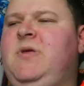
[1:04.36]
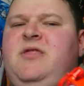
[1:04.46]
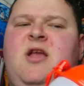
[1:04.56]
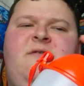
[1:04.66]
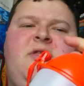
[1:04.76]

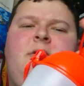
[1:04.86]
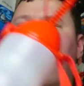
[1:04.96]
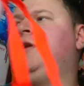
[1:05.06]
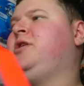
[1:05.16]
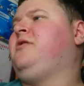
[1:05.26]
stuff. So
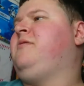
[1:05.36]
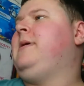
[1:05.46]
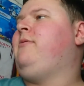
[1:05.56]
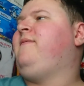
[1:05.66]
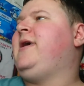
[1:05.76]
that's the
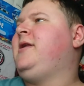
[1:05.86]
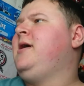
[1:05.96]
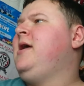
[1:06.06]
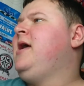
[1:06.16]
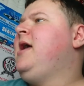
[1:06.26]
spare one I've had.
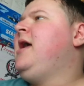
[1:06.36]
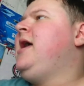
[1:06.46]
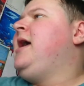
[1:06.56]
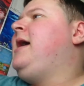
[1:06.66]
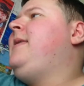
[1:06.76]

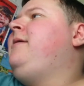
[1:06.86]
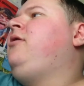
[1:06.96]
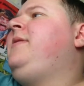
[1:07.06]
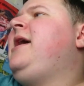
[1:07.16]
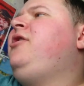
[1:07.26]
And then
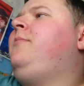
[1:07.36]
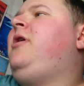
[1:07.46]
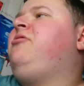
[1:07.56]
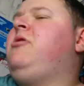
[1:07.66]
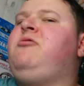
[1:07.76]
we've got the annual
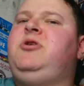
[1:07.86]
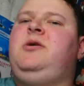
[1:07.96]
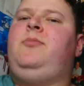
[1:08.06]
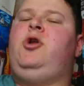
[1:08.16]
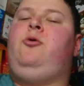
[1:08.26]
pass ones,
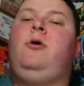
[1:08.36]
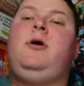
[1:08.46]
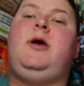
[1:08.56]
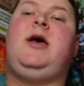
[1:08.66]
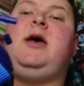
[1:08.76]
which are blue.
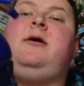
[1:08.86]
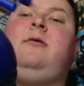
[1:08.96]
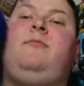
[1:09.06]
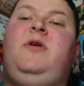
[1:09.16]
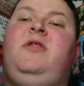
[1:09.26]

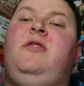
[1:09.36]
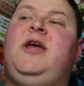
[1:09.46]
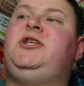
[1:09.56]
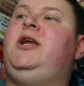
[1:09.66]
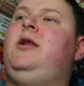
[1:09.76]
This is
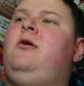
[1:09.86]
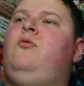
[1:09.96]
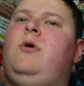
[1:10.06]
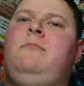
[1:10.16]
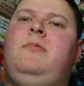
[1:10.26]
actually an
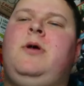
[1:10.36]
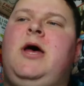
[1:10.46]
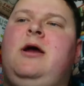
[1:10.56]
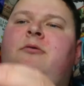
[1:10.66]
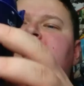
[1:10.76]
old one
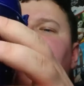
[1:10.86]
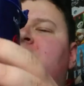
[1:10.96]
because it's